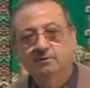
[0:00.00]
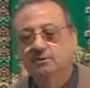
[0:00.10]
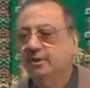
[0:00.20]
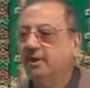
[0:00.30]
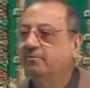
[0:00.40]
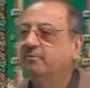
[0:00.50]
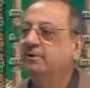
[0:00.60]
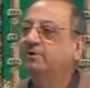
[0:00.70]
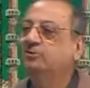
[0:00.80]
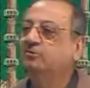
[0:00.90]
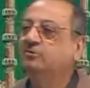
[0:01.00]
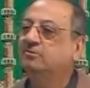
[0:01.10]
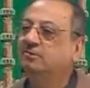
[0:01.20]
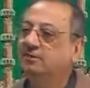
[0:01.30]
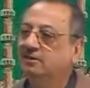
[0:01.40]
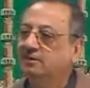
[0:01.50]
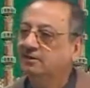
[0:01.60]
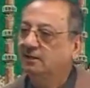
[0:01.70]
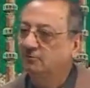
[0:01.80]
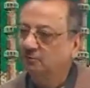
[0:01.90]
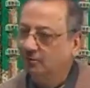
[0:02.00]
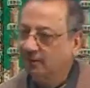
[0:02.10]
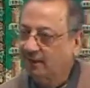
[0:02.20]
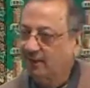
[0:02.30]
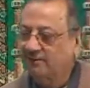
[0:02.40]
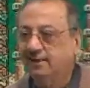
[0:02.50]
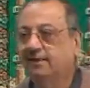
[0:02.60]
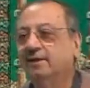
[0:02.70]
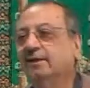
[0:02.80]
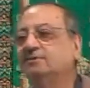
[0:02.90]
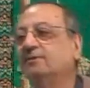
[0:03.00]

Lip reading: everybody should come to the class unless they